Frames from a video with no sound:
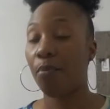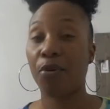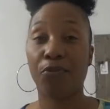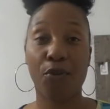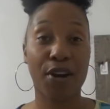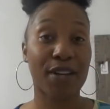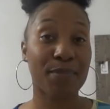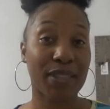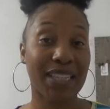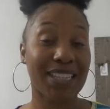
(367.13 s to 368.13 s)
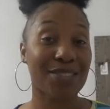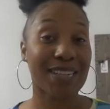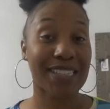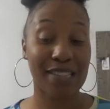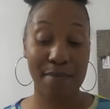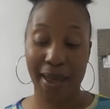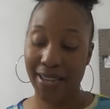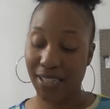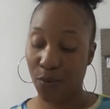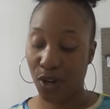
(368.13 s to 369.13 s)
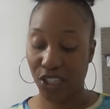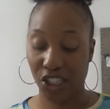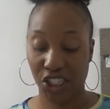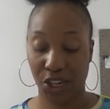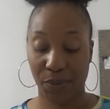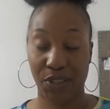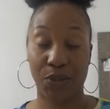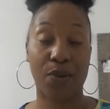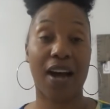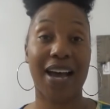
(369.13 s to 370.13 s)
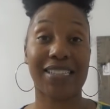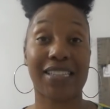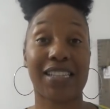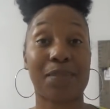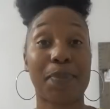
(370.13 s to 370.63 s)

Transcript: Before completely dressing the beds, I wanted to share with you guys these